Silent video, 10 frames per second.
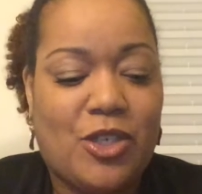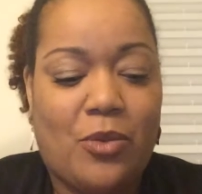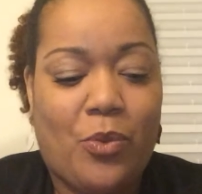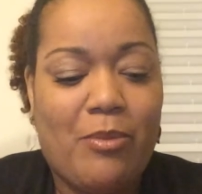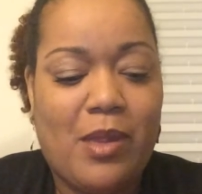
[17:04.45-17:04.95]
And
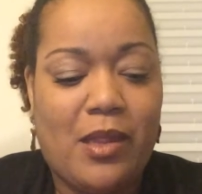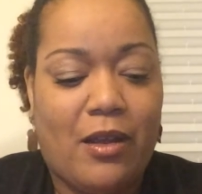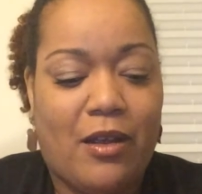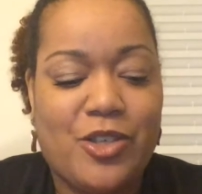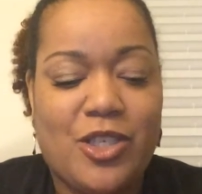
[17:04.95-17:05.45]
the women
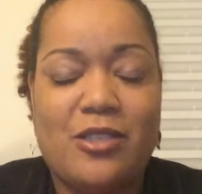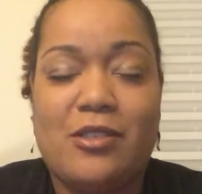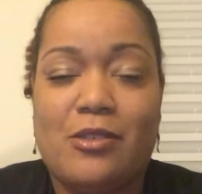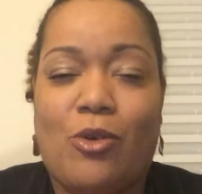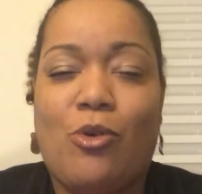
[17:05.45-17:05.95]
there are
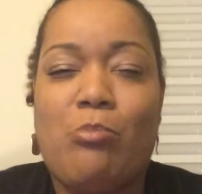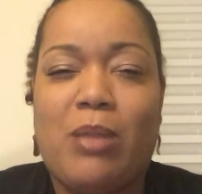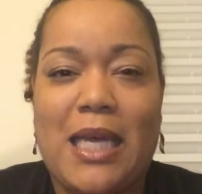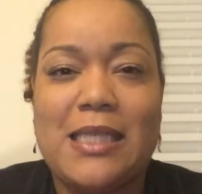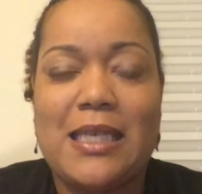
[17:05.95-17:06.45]
just so
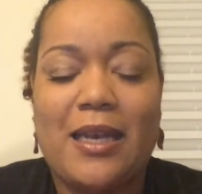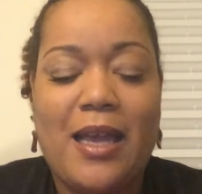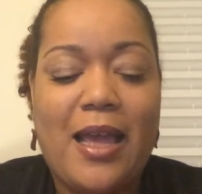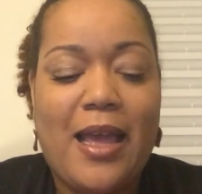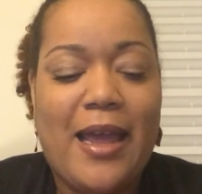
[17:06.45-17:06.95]
pleasant.
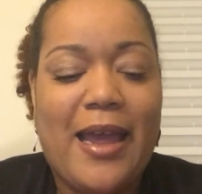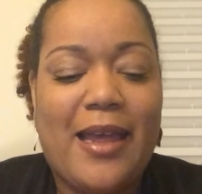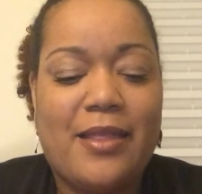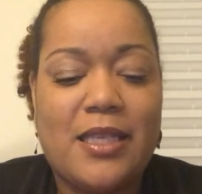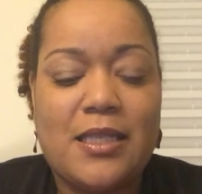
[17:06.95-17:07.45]

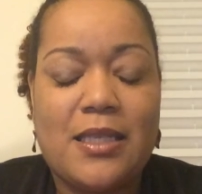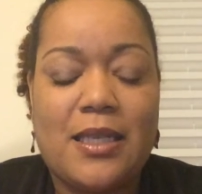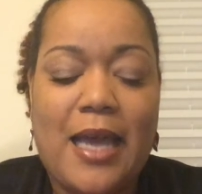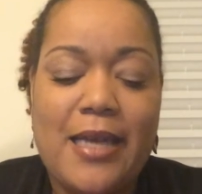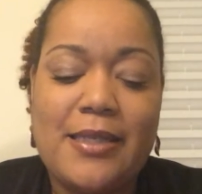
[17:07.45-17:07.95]
And this
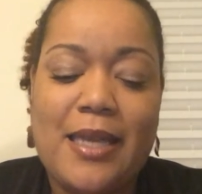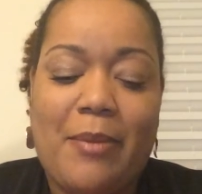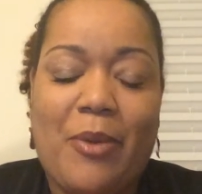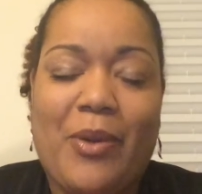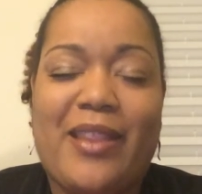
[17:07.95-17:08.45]
last time
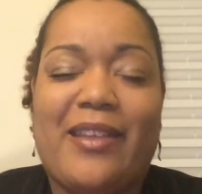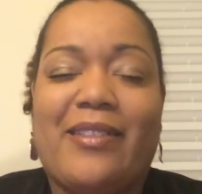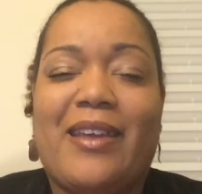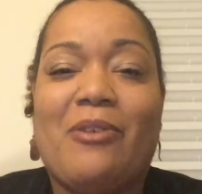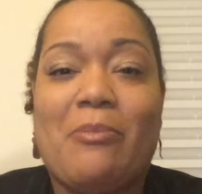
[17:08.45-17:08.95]
I went in there,
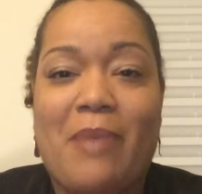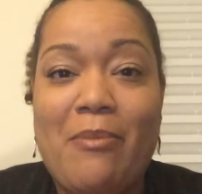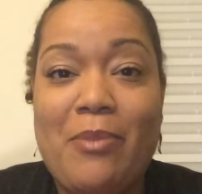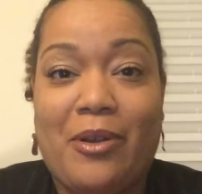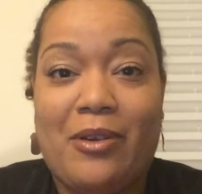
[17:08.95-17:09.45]
they
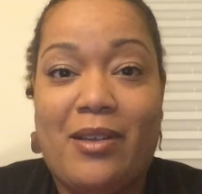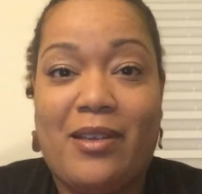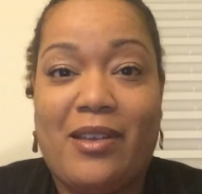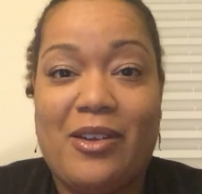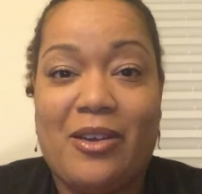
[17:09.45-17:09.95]
remembered
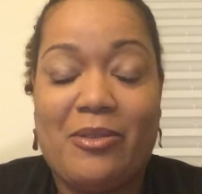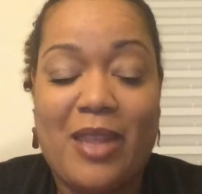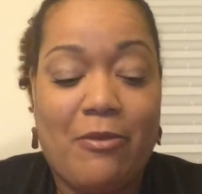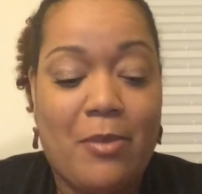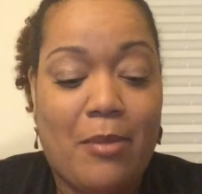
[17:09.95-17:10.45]

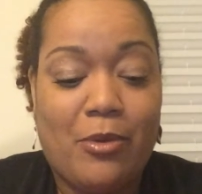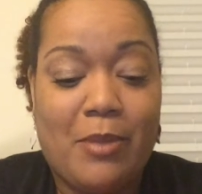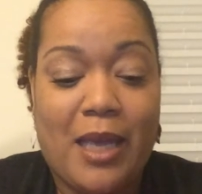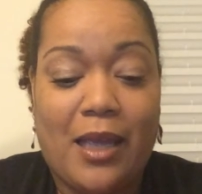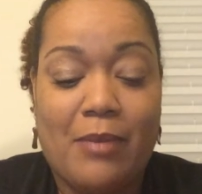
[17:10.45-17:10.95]

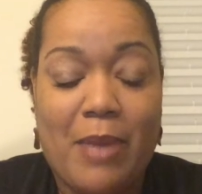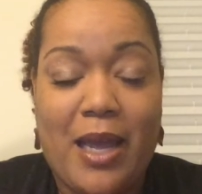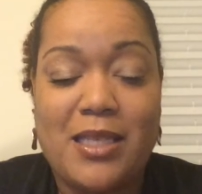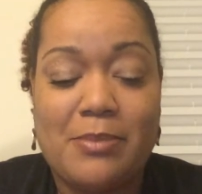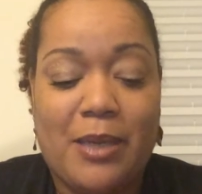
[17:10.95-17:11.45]
me and my
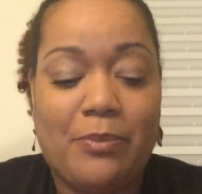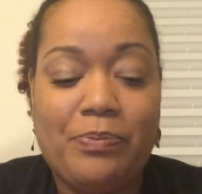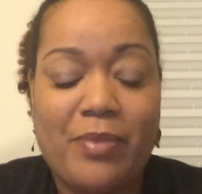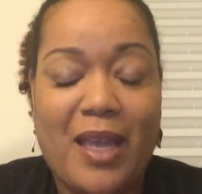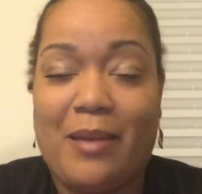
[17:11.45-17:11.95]
husband
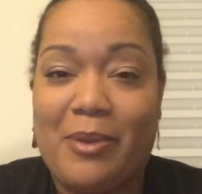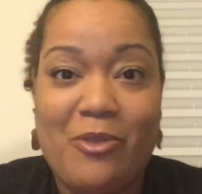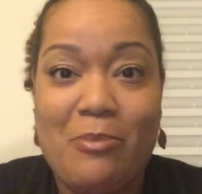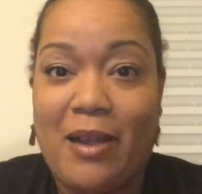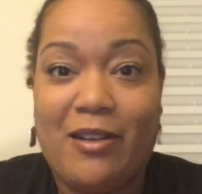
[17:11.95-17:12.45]
coming
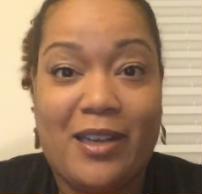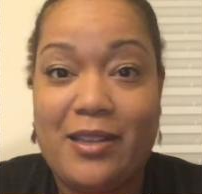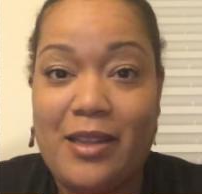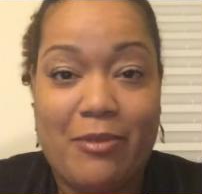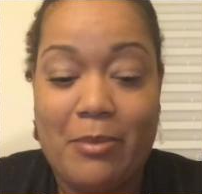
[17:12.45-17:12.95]
from
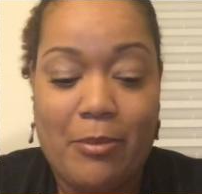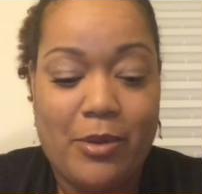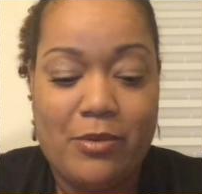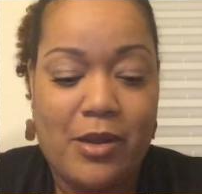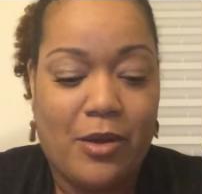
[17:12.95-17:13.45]
Maryland. They
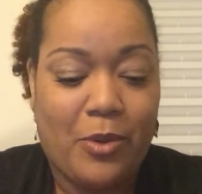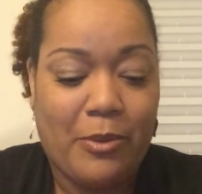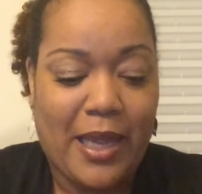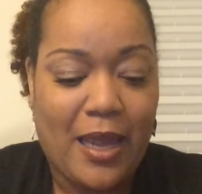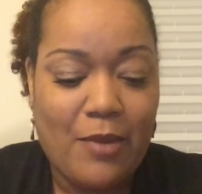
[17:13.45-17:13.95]
remembered, where
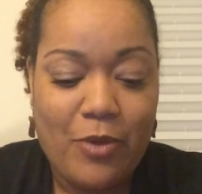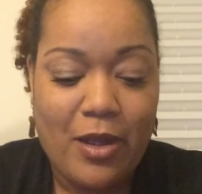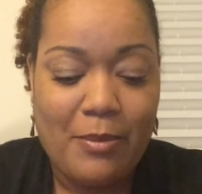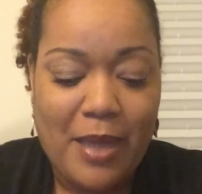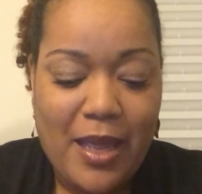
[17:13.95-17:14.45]
we came
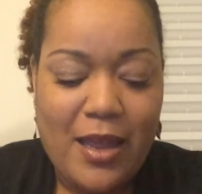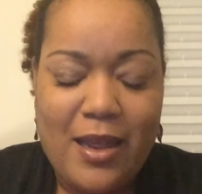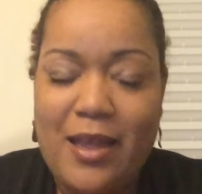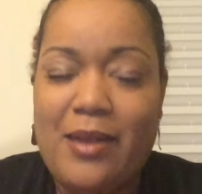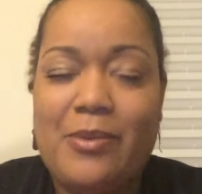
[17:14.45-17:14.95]
from.
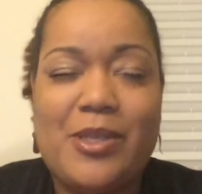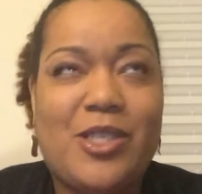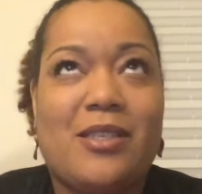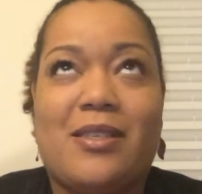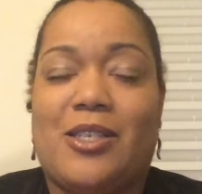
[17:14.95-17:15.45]
And it was
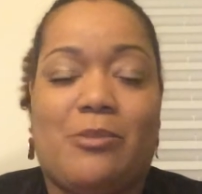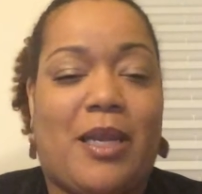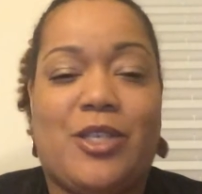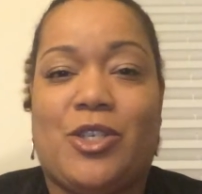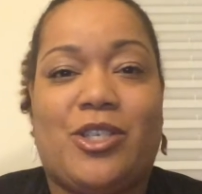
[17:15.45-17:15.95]
just such a
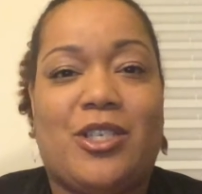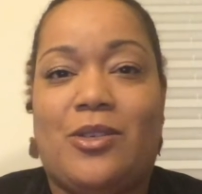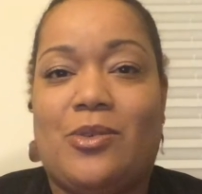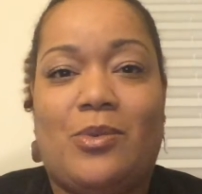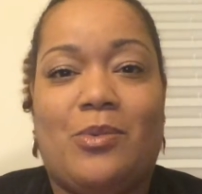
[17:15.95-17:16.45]
pleasure
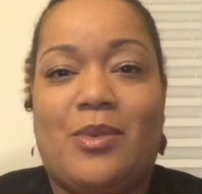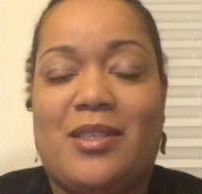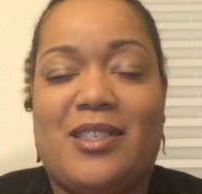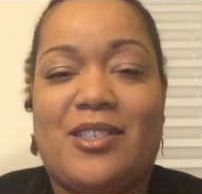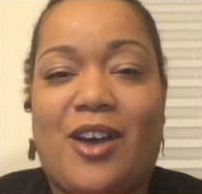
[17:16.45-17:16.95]

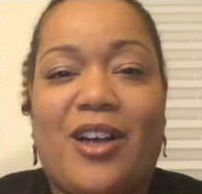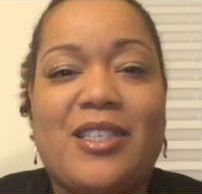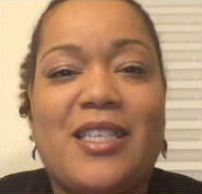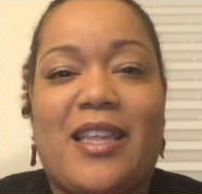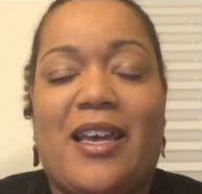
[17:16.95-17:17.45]
to talk
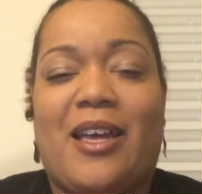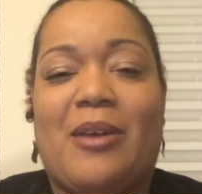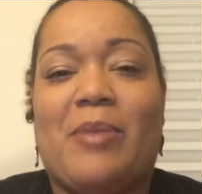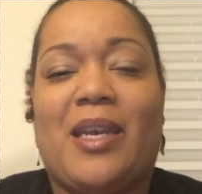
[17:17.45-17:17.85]
to them.